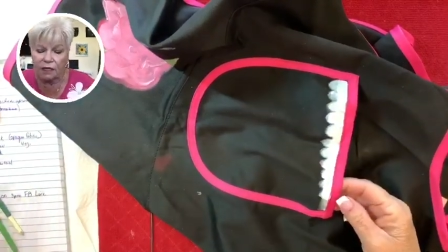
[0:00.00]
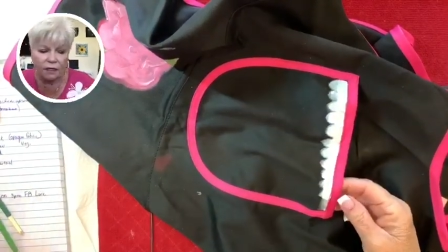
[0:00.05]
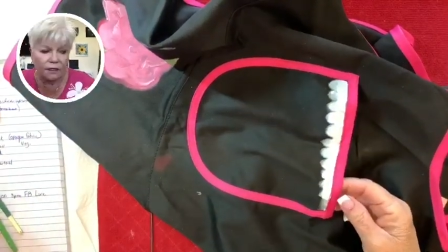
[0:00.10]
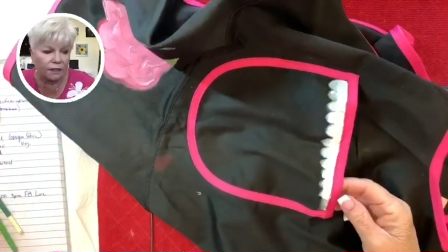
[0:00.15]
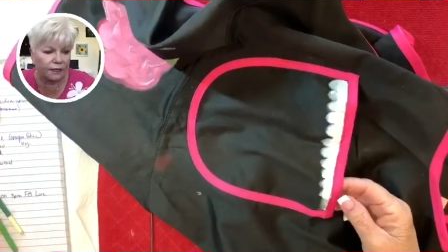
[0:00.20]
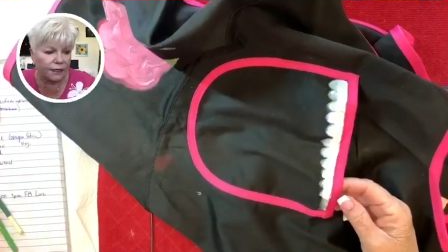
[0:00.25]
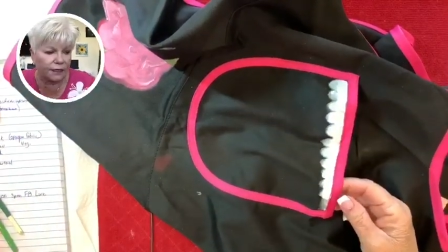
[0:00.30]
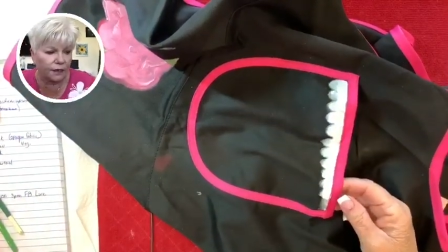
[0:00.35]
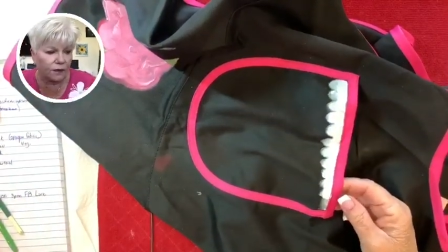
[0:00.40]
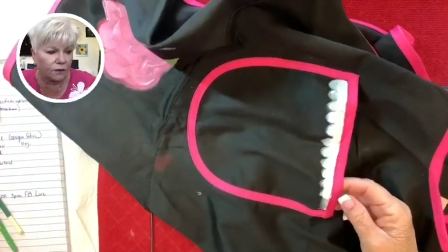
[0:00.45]

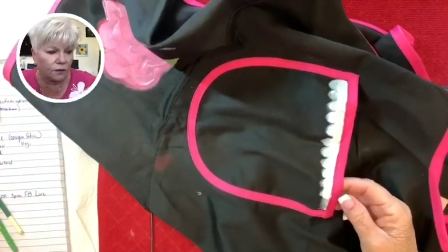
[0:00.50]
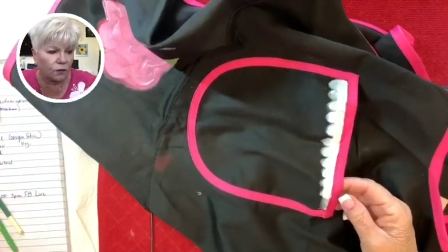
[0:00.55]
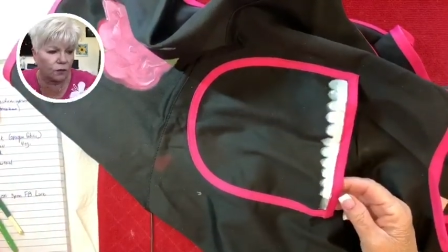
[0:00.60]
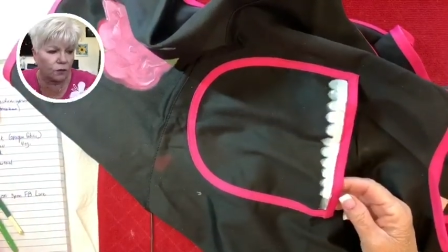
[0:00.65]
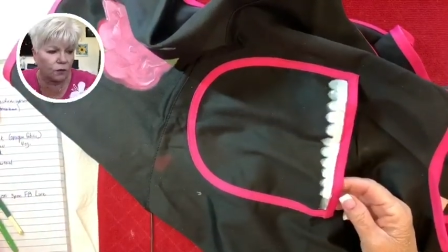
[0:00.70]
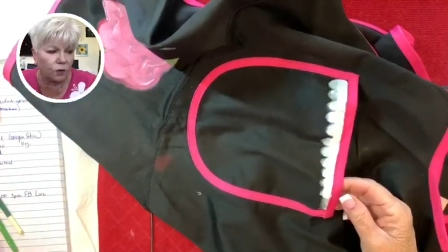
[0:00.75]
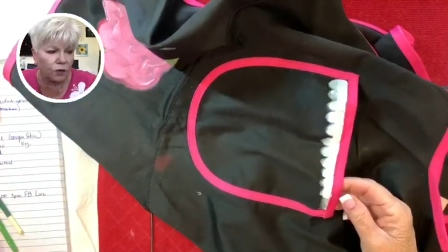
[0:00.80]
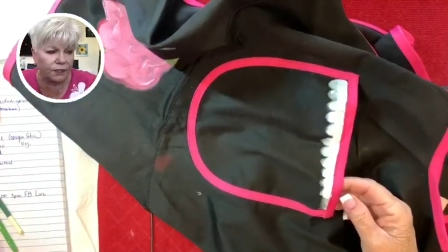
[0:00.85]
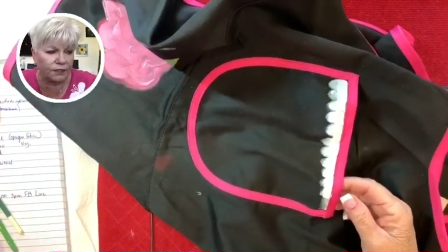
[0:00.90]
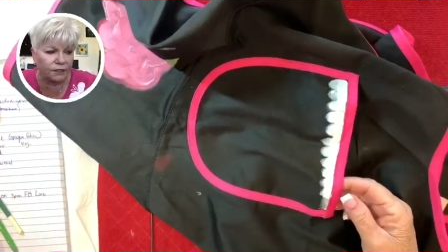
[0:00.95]
Now,
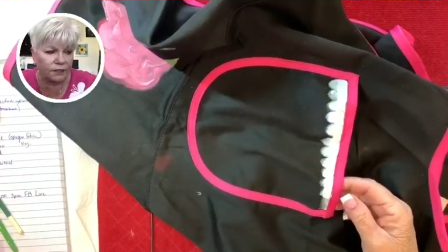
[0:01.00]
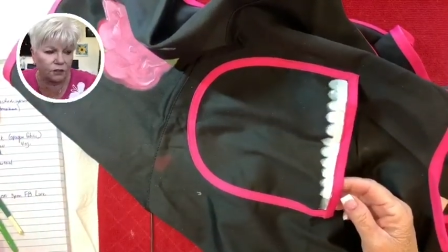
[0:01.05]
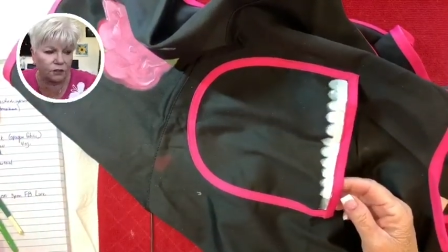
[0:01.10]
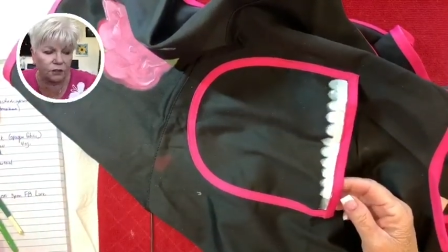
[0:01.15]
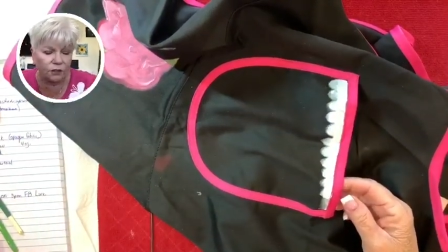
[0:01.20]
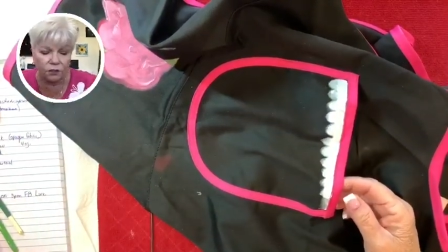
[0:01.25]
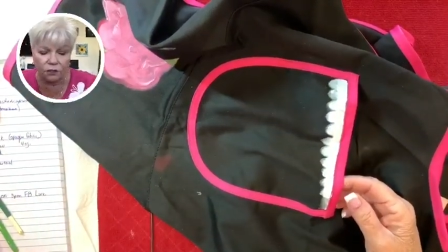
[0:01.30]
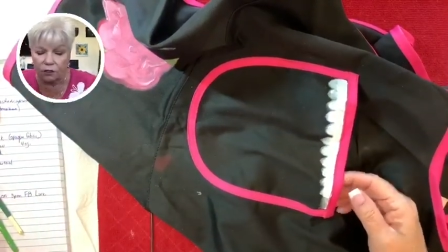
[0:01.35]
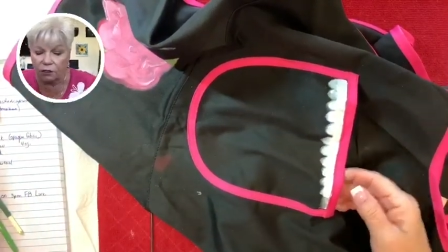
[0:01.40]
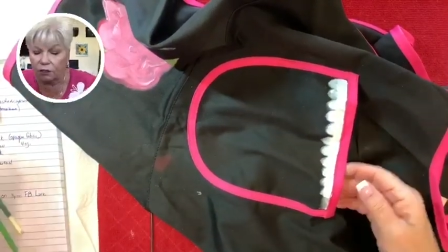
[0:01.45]
what it's going
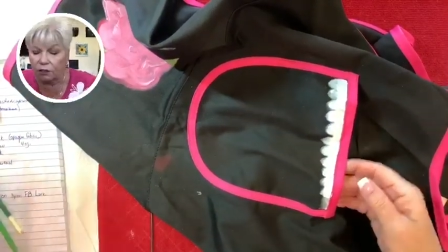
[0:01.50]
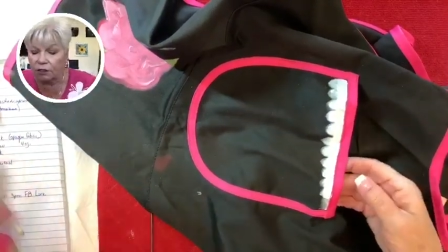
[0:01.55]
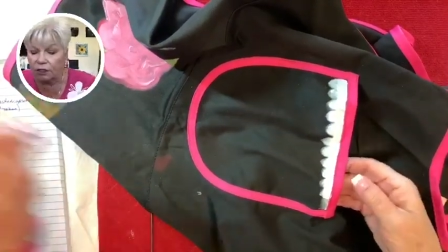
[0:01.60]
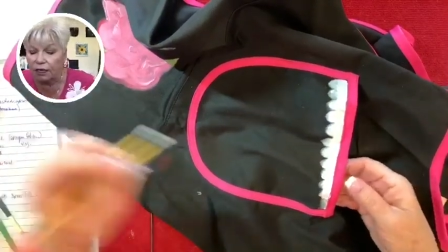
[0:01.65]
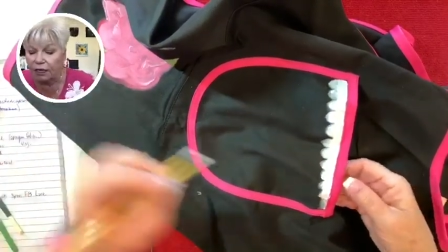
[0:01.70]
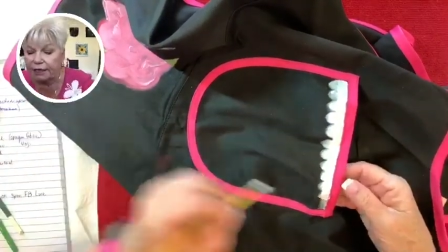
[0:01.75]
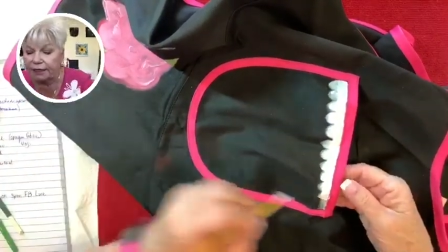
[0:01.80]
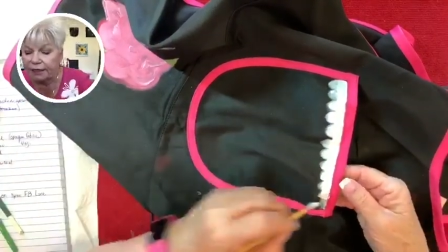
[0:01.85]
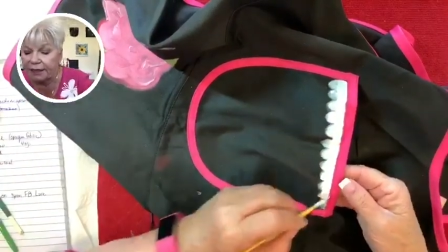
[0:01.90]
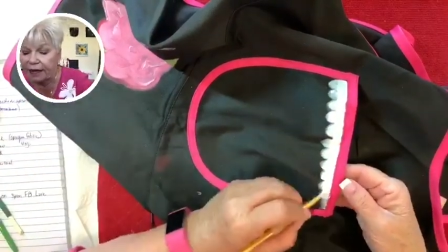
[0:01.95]
to look
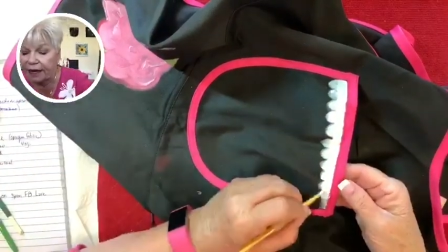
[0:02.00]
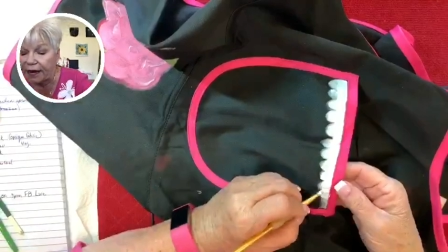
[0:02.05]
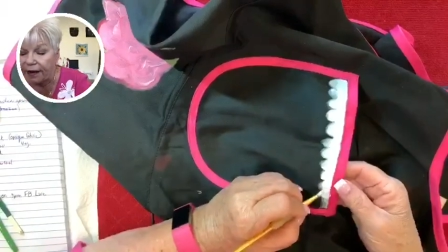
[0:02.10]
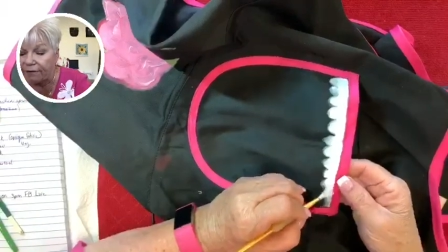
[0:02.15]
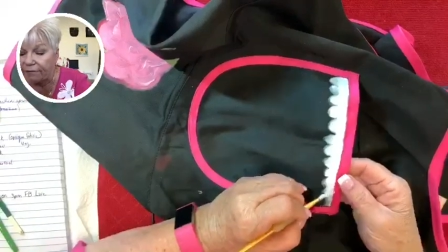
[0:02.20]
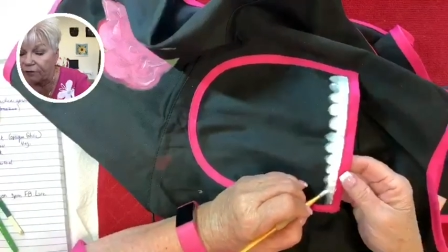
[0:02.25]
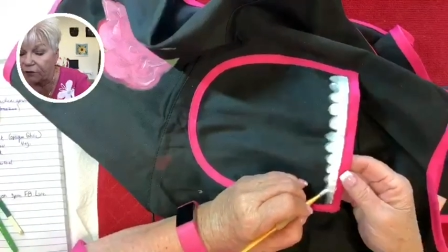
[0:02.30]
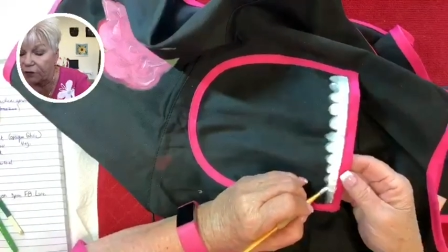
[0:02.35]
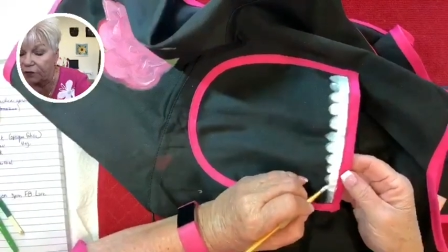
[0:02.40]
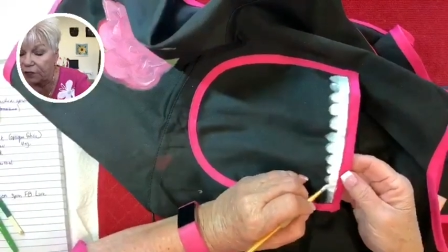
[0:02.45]
like
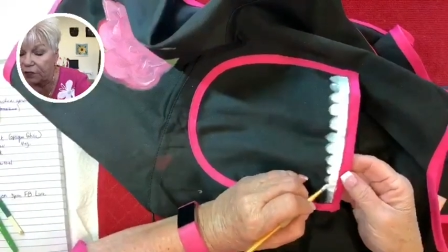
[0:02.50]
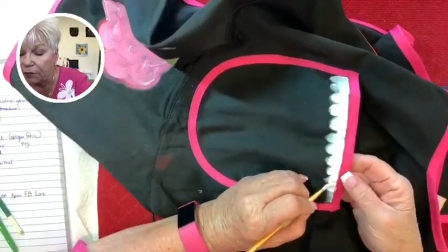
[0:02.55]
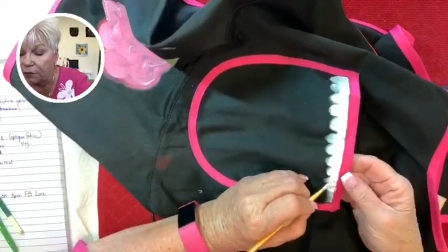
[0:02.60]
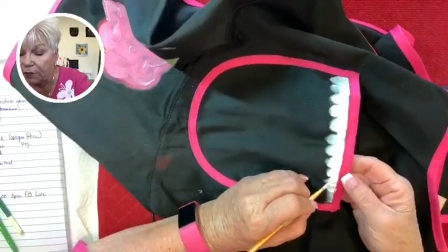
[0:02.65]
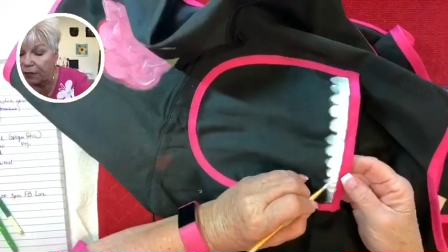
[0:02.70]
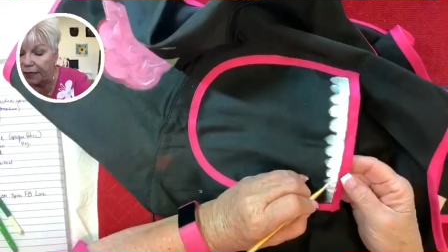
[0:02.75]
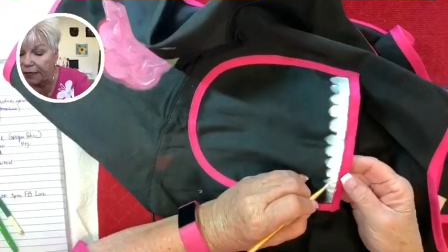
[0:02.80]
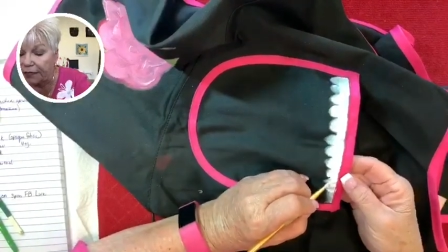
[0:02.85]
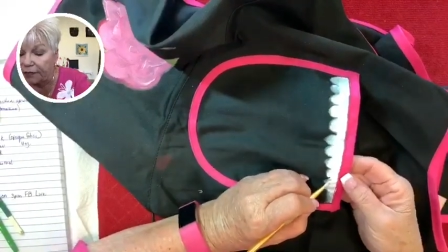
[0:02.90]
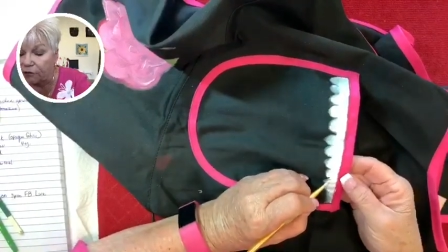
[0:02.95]
after this
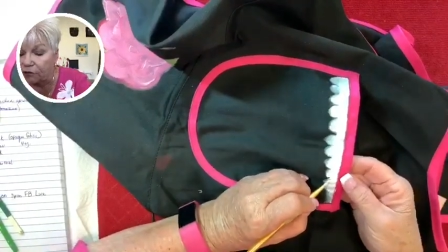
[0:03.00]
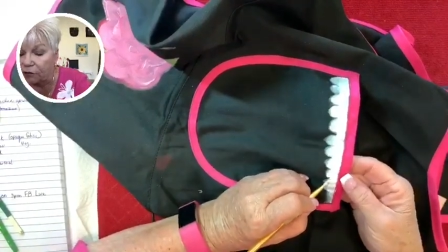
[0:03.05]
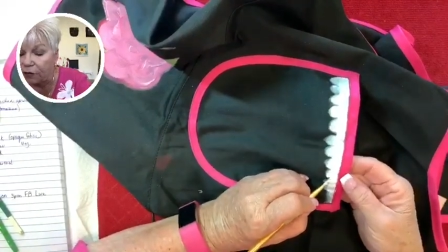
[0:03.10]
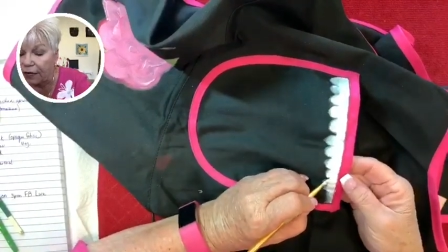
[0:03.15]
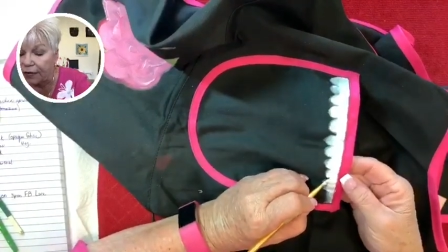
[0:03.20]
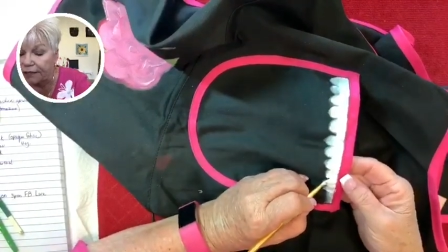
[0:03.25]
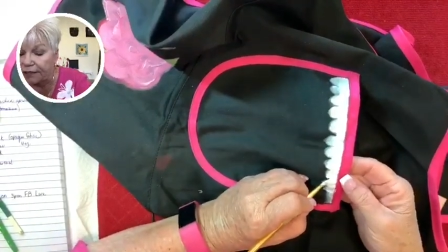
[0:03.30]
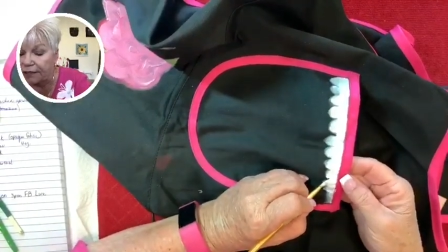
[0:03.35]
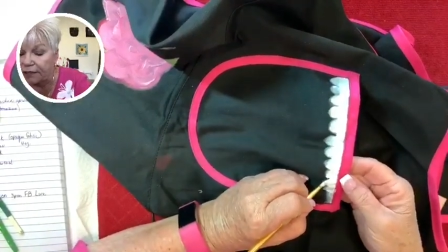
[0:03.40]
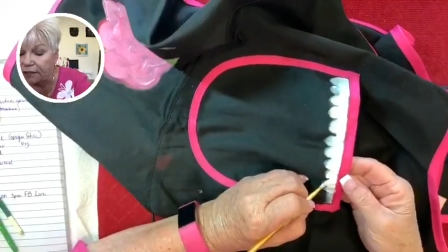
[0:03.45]
paint
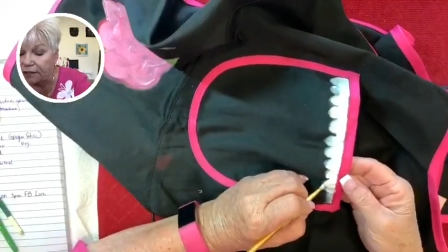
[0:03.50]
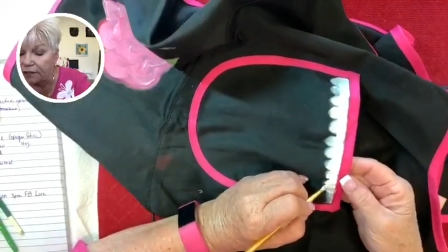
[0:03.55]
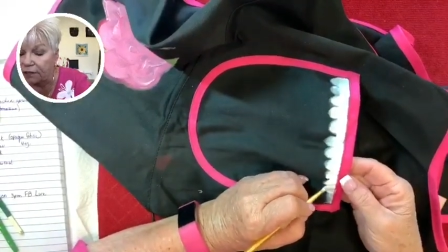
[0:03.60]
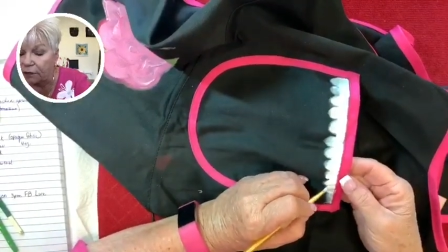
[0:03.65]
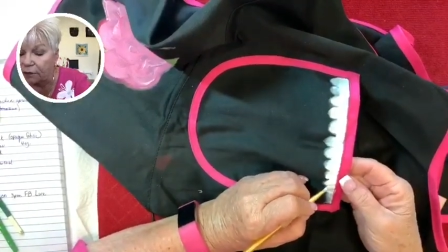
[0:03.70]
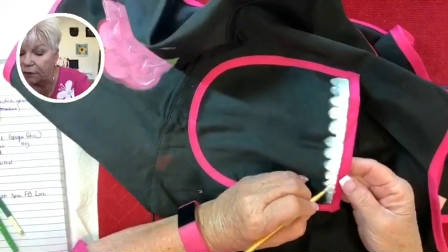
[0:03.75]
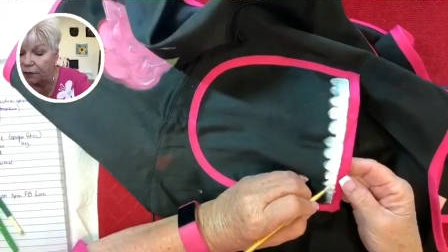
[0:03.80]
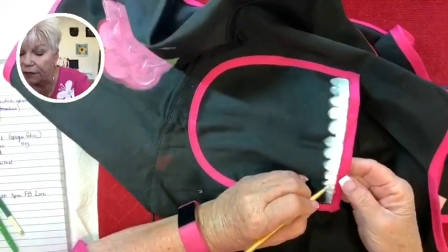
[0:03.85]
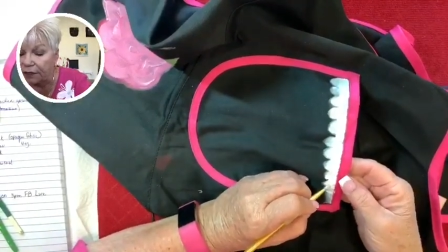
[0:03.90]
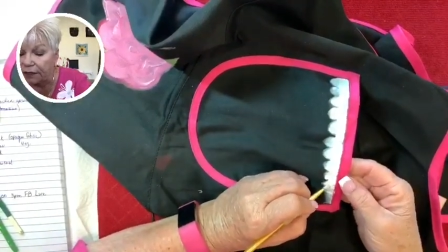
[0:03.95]
dries a
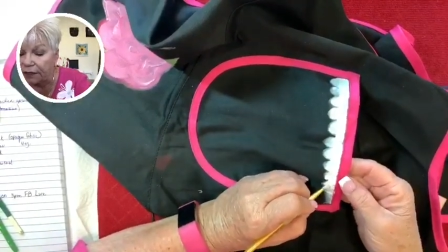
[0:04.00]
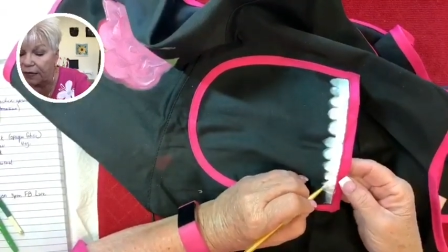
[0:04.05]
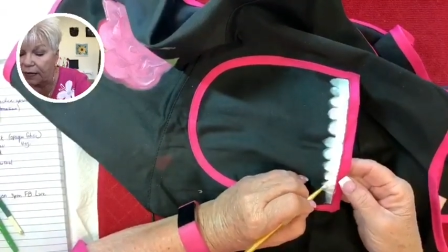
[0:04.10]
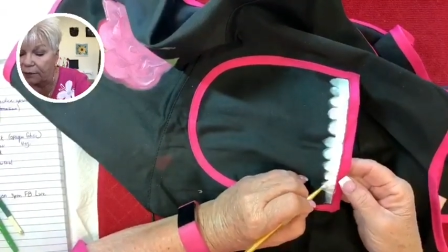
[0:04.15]
little bit,